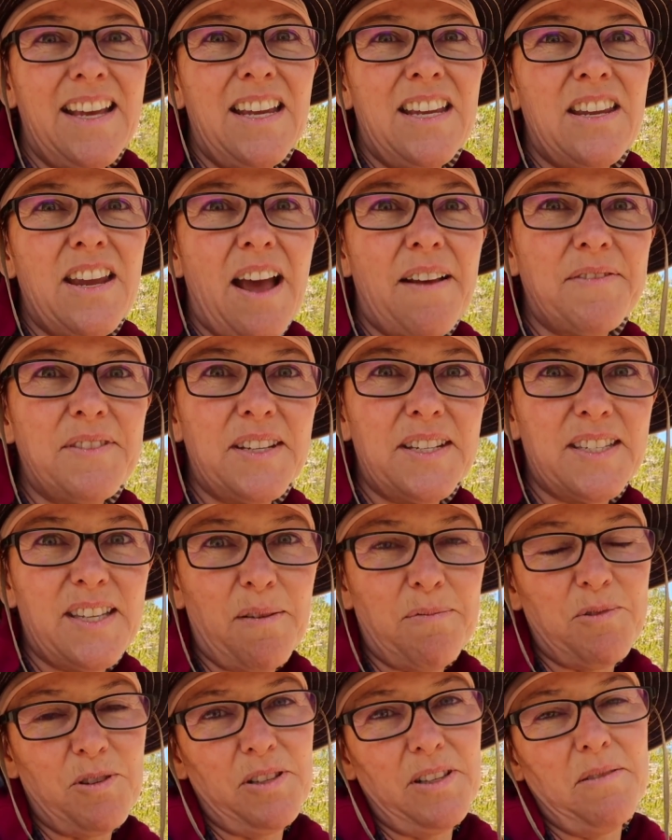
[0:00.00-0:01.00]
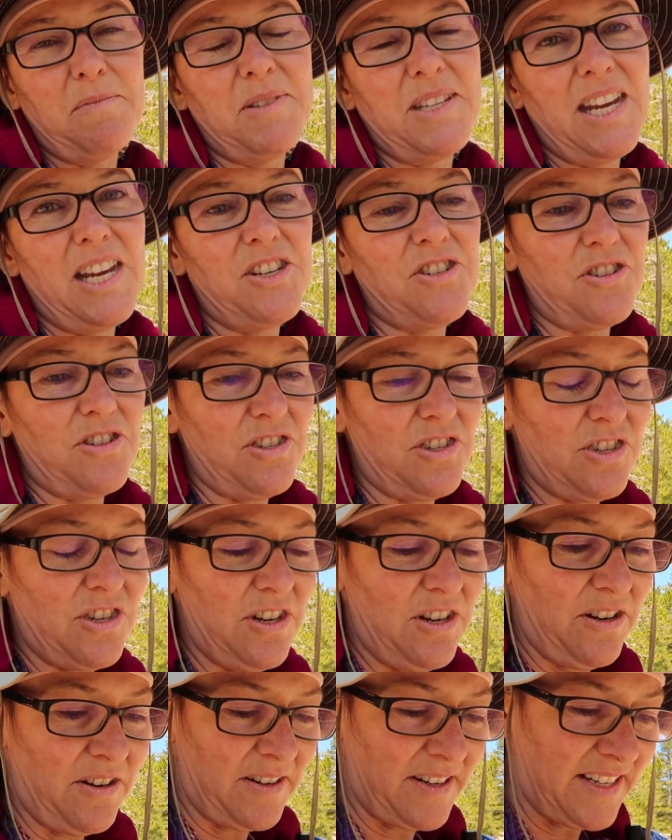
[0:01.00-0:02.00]
you have to accept the limitations
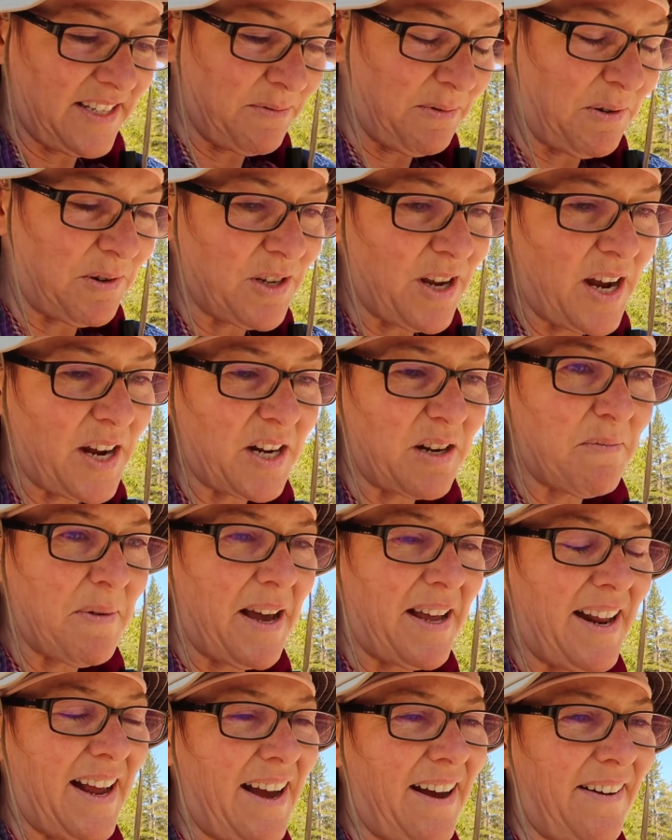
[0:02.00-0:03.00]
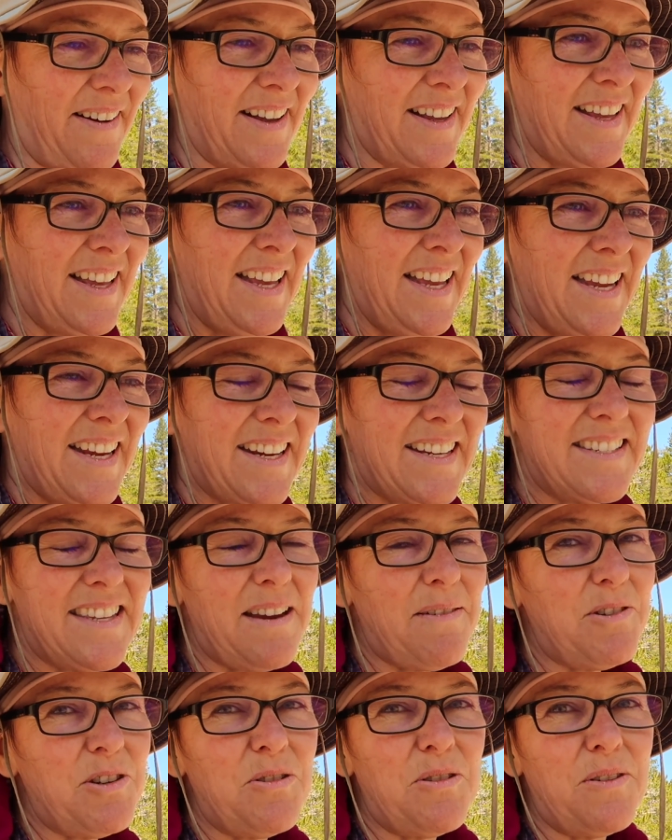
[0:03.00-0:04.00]
too, because we were talking about how, because
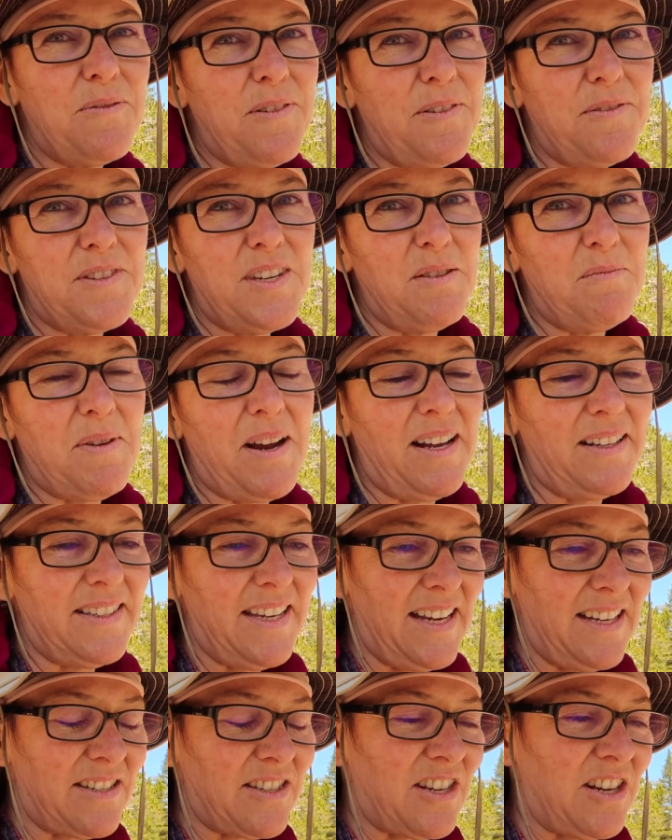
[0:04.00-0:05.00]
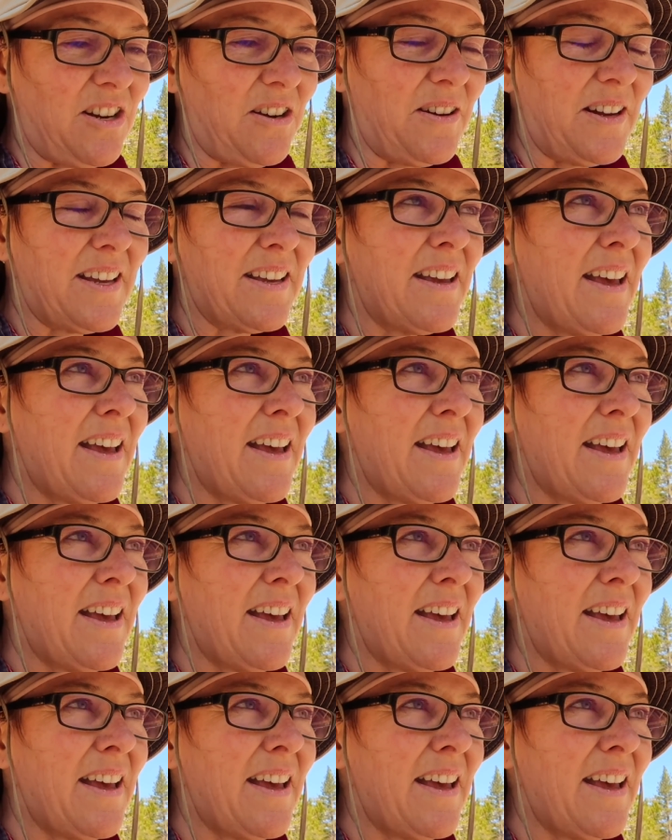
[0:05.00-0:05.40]
they were doing 15-mile days too.